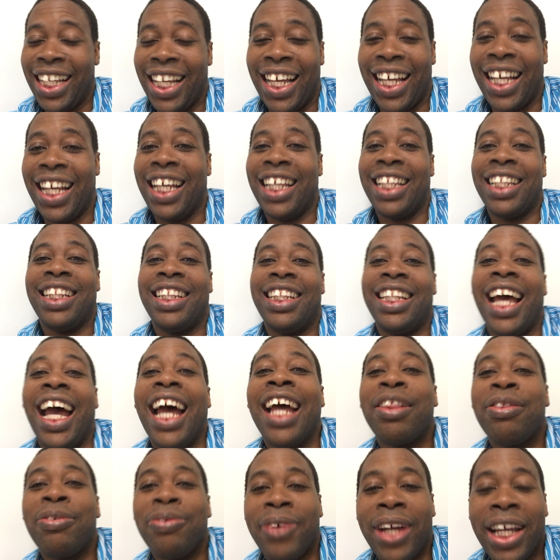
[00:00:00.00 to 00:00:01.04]
And
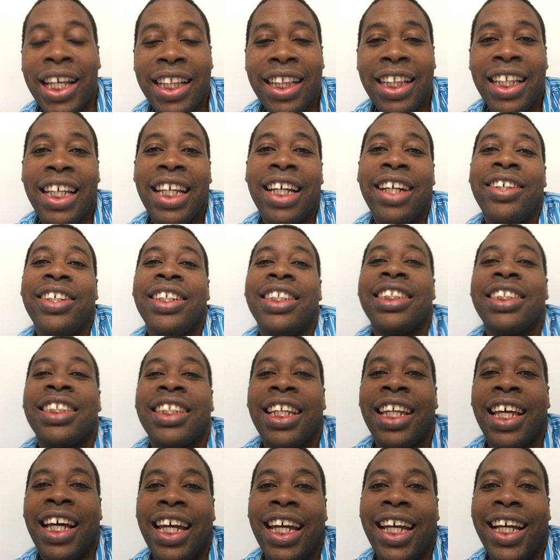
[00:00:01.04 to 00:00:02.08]
that right there is
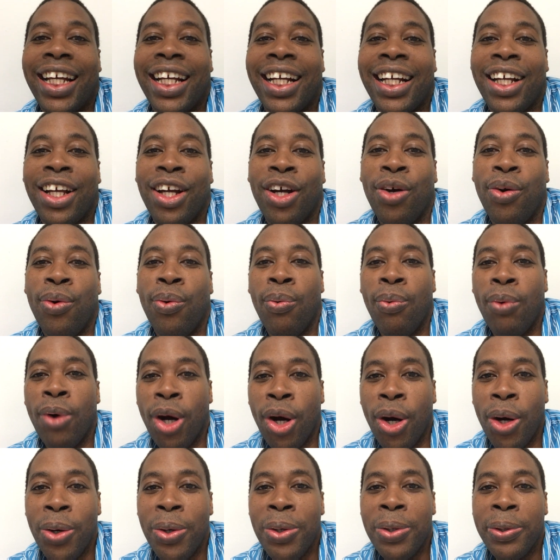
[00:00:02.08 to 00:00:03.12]
like,
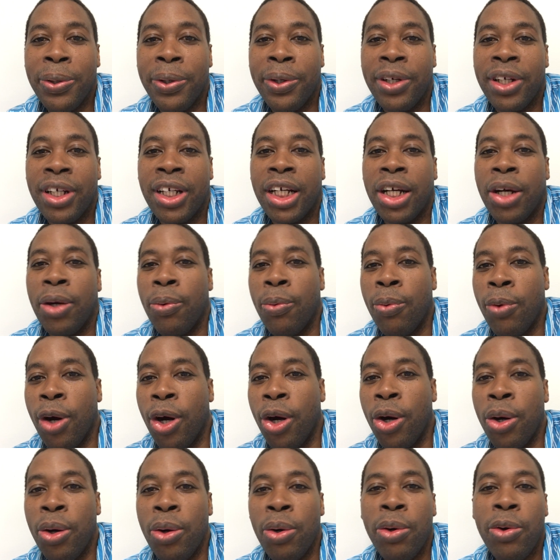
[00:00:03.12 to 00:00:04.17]
whoa,
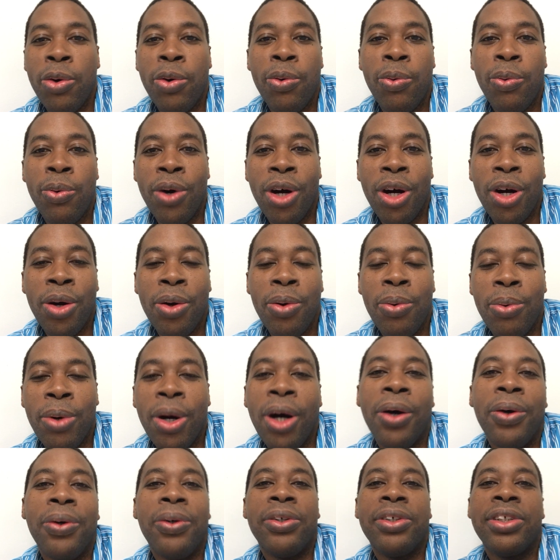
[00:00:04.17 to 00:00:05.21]
whoa, whoa,
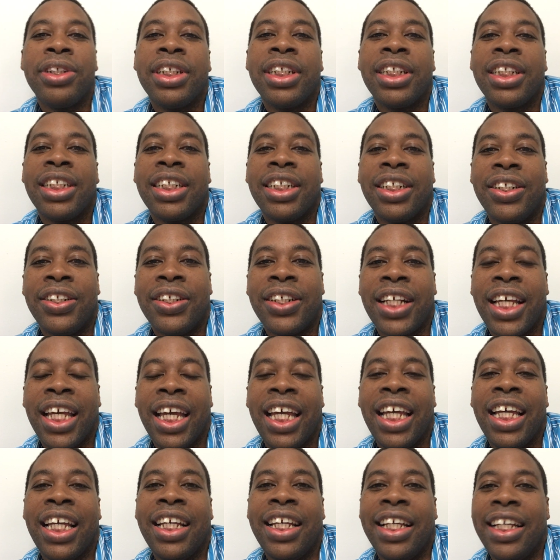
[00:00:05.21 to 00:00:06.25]
whoa.
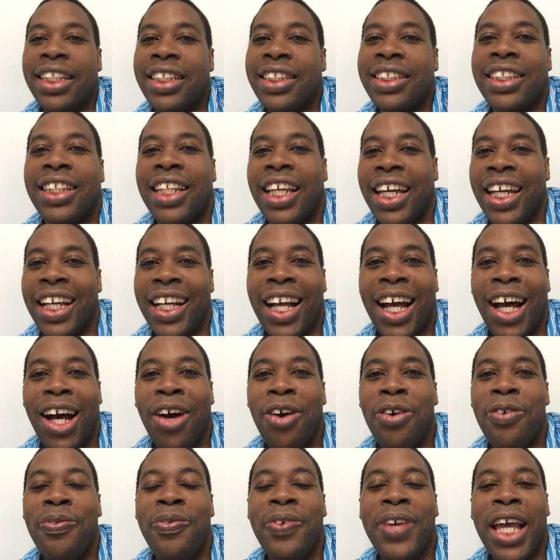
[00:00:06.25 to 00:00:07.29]
Okay, it's like,
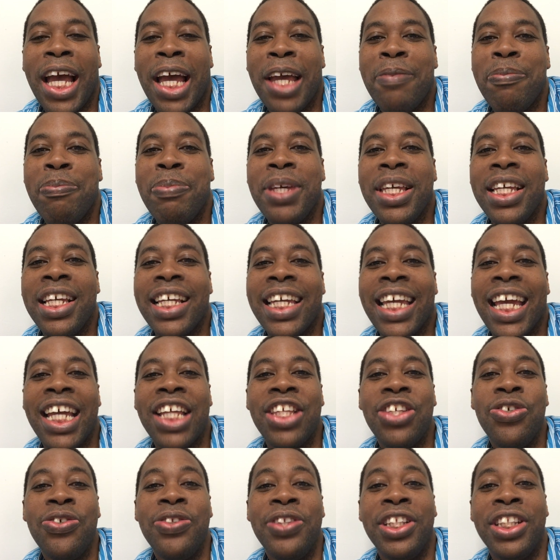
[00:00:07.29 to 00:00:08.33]
how VIP
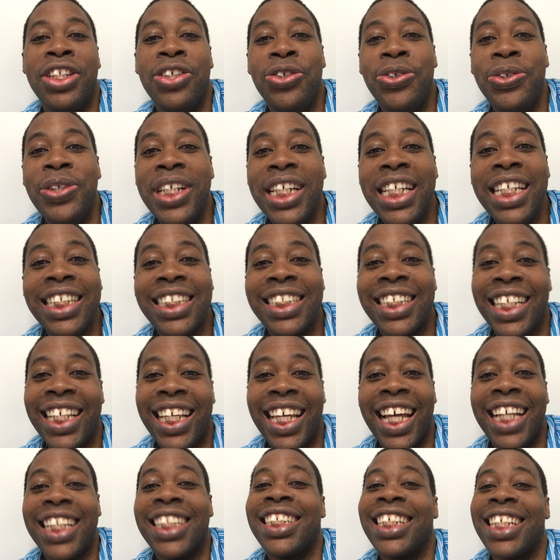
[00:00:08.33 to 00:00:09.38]
do you need to
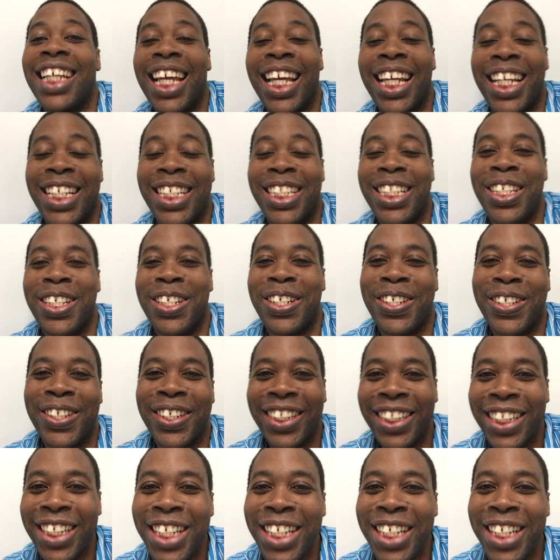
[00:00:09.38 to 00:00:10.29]
get into